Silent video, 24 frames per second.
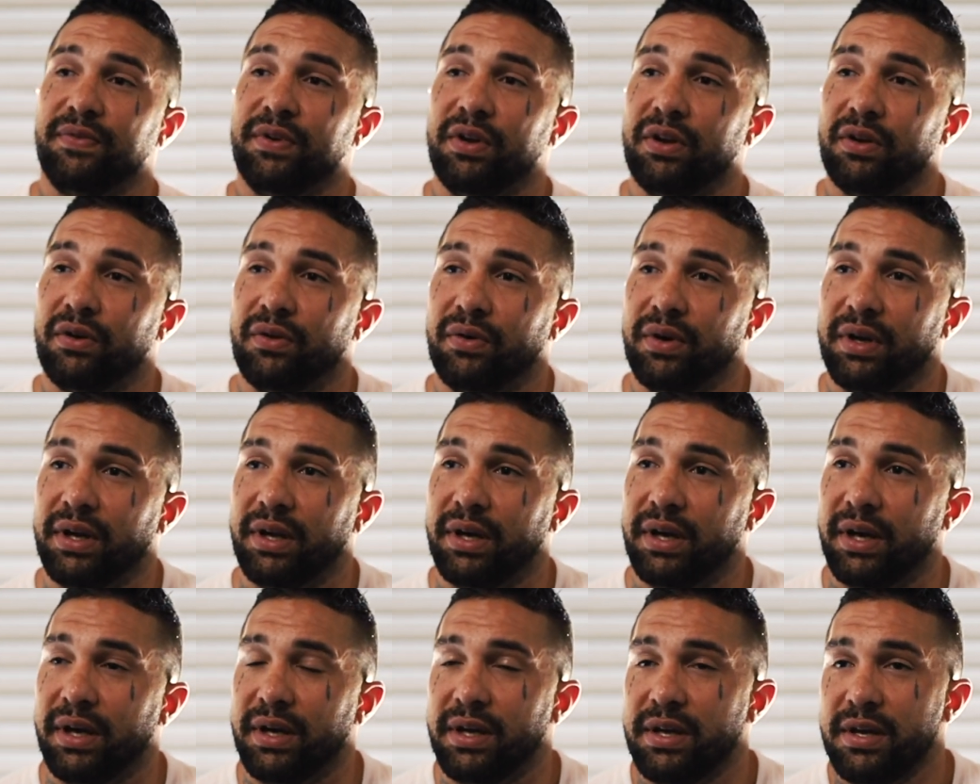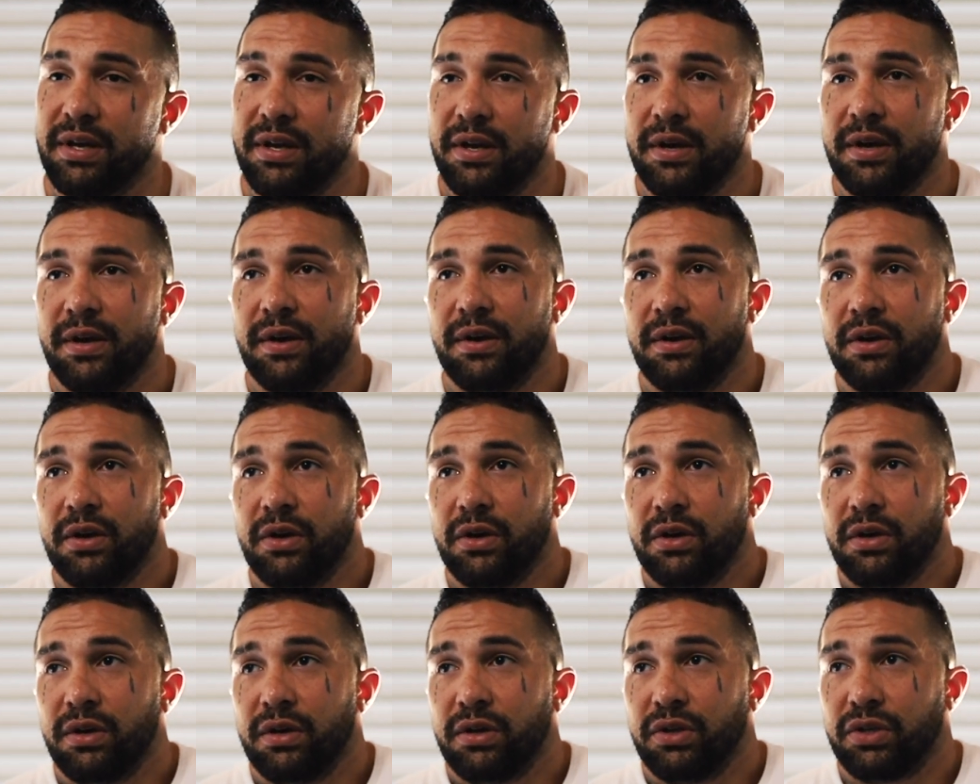You know,
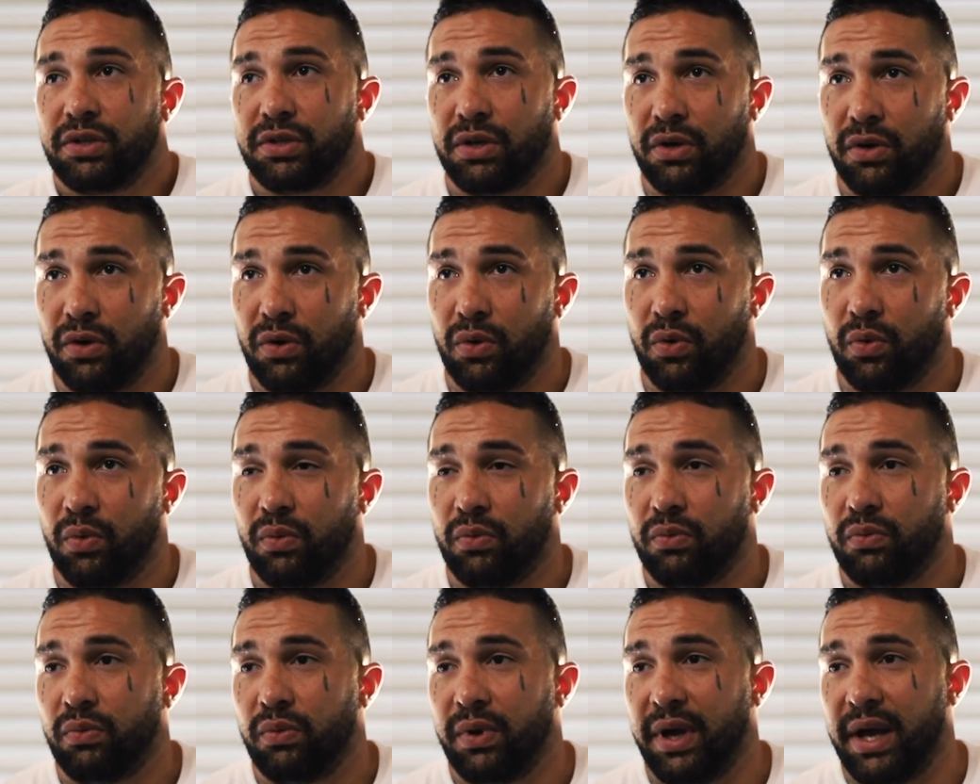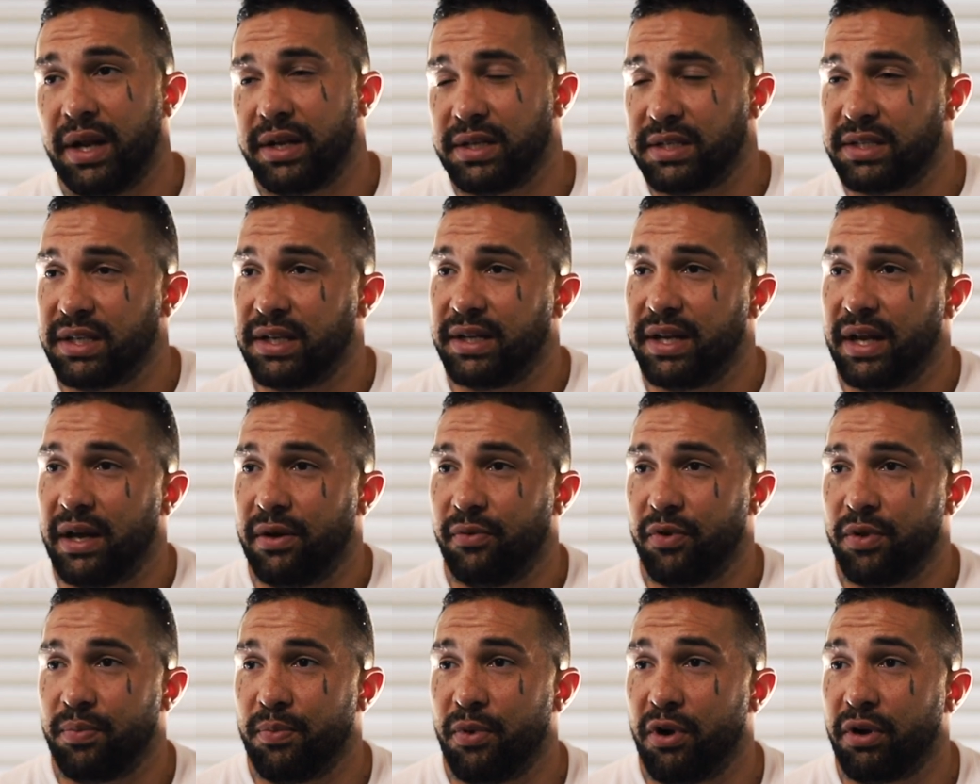and so we had to sit
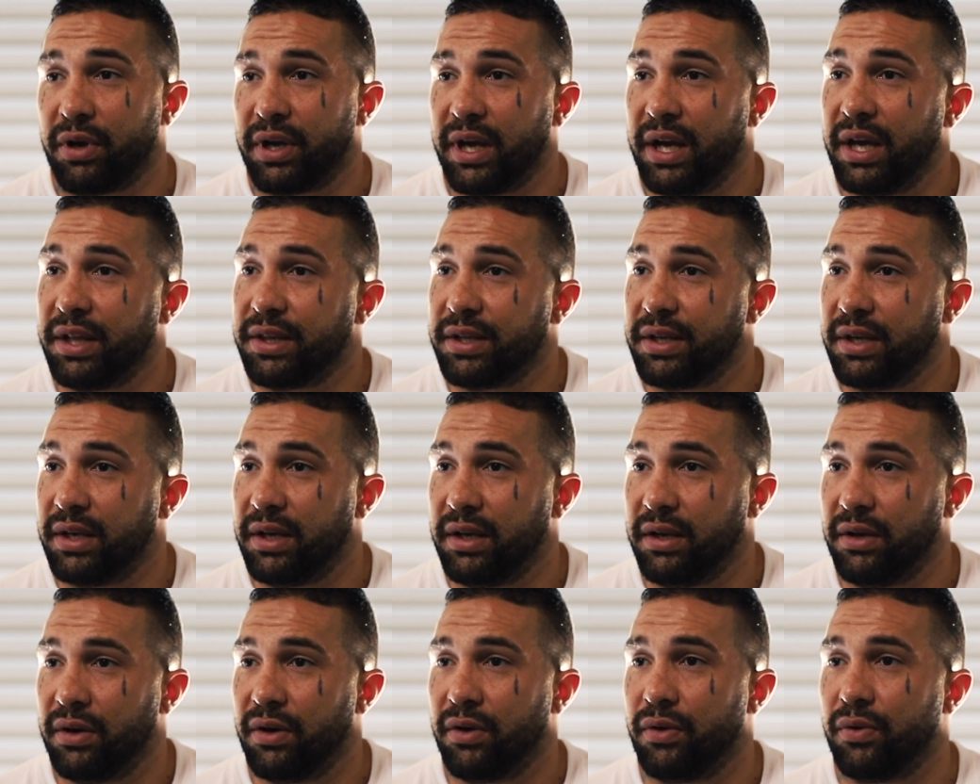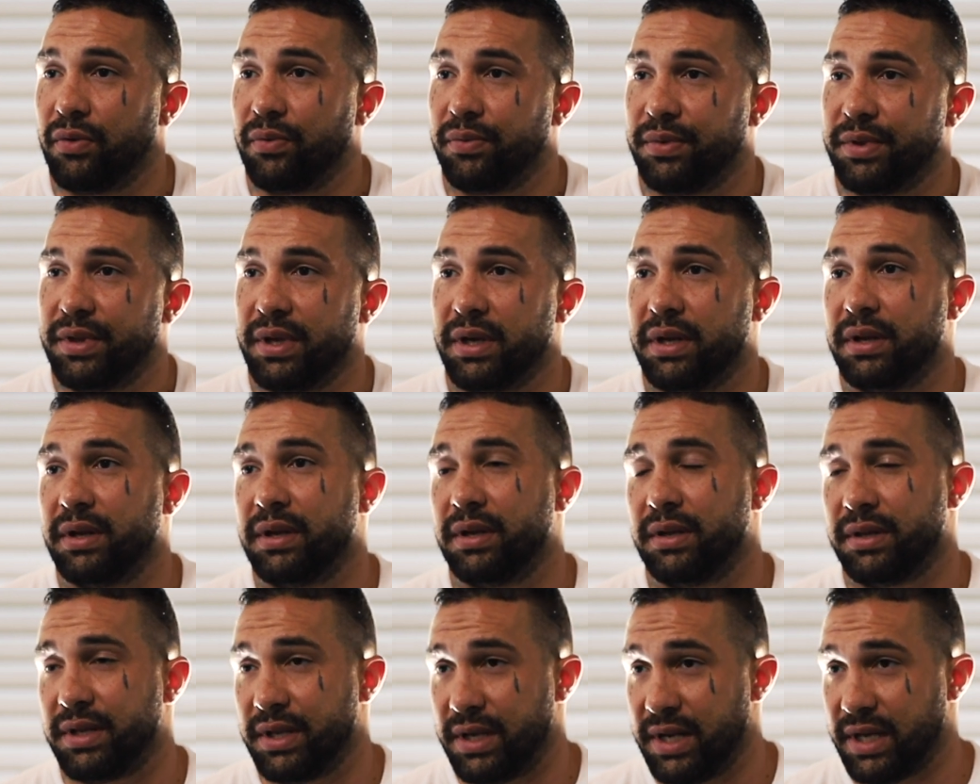down with Mark Anthony, you know,
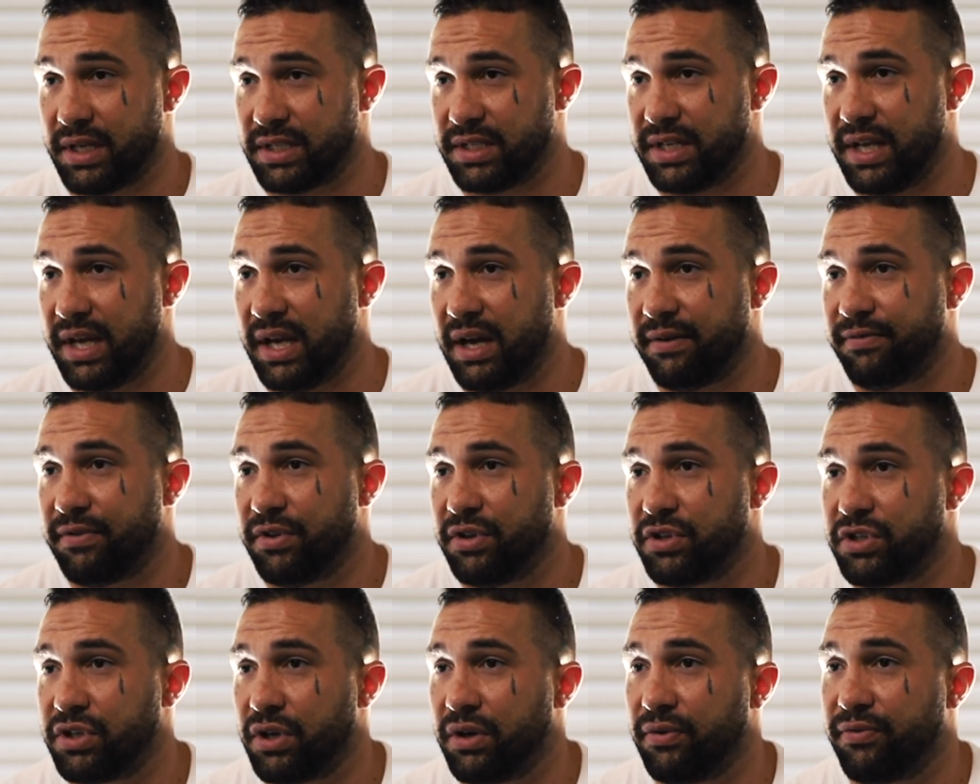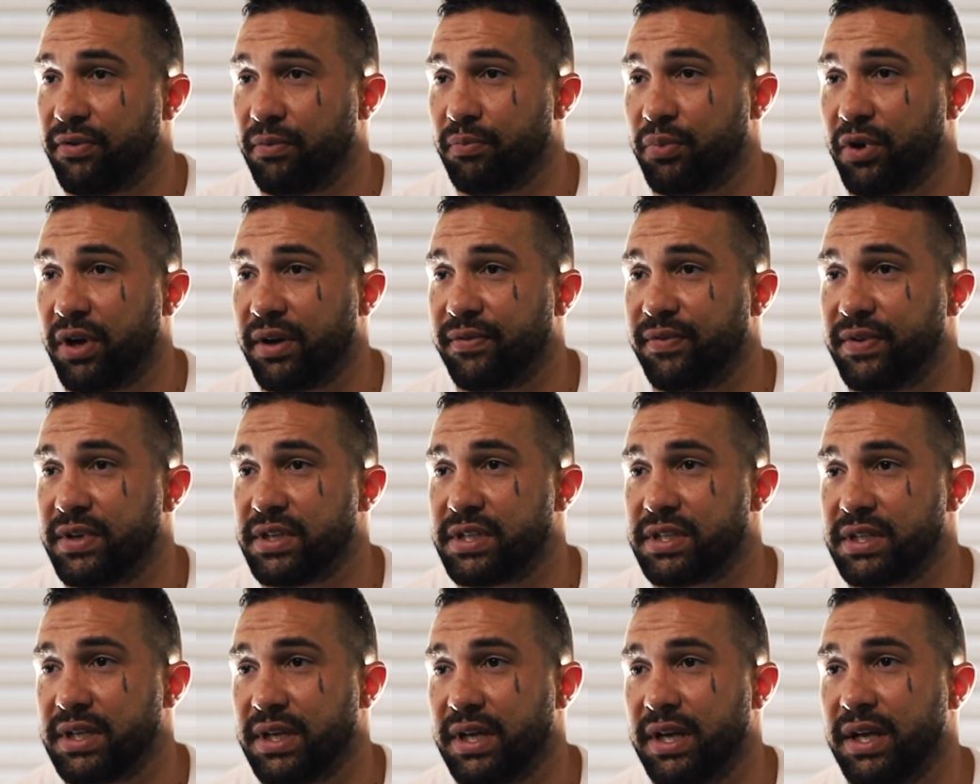the next day after the show for
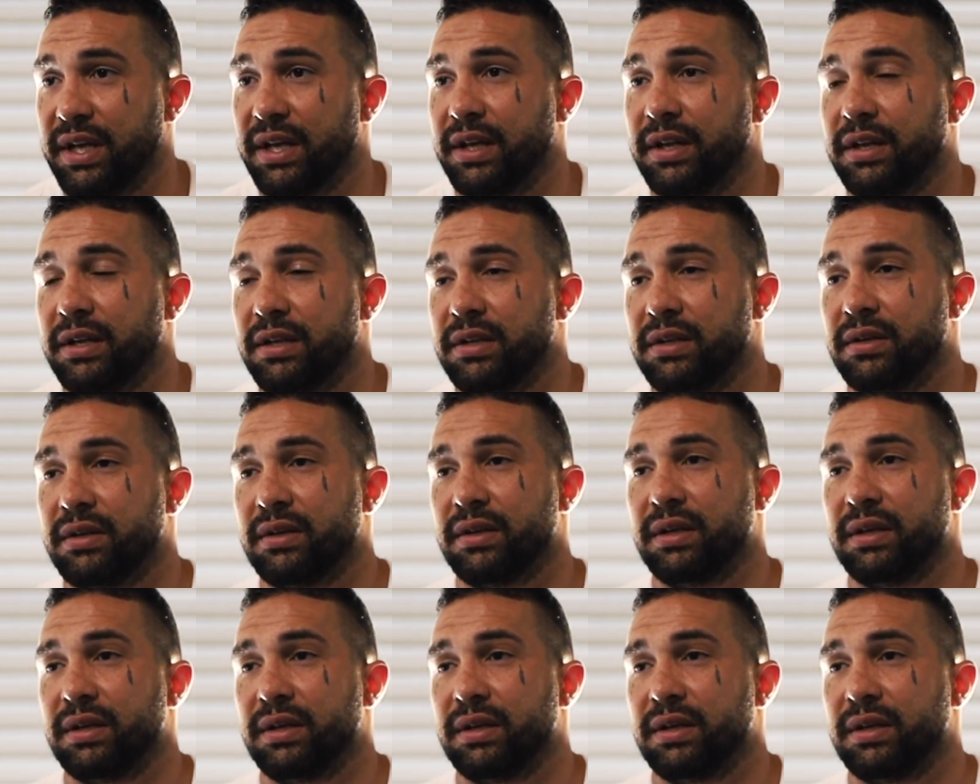breakfast, and,